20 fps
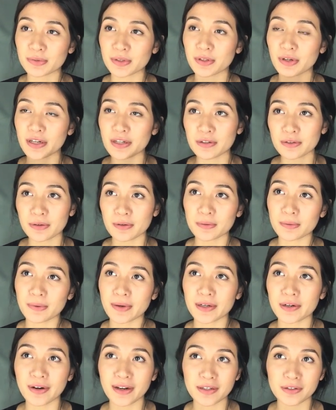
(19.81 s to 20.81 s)
what do
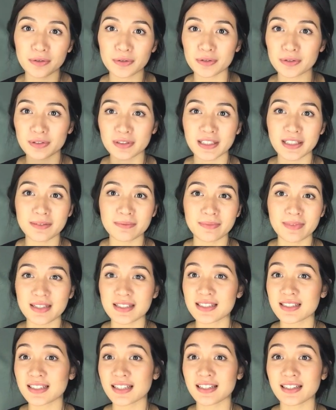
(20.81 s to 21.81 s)
I do to keep
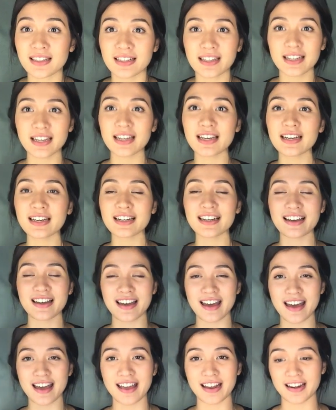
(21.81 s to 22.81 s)
my skin clear,
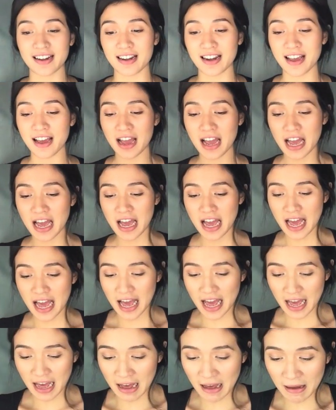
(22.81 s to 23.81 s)
and
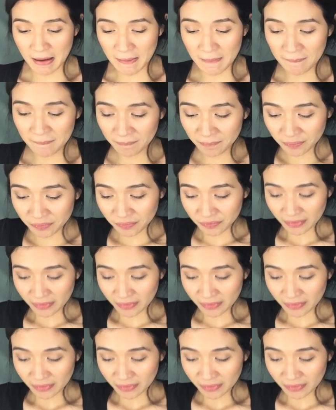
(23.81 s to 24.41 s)
I